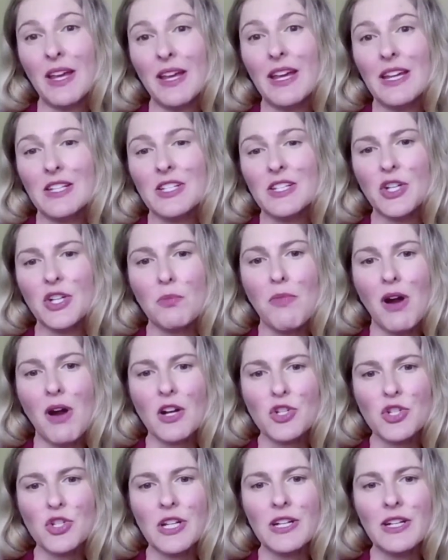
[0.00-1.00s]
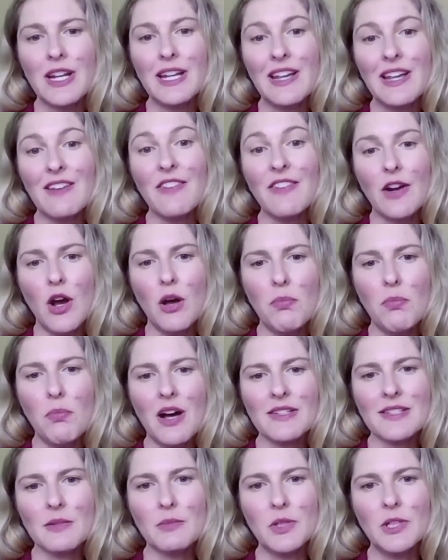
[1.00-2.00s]
into your margin, if at all
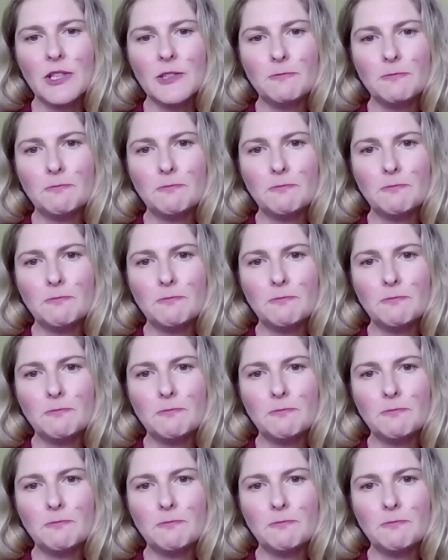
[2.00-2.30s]
possible.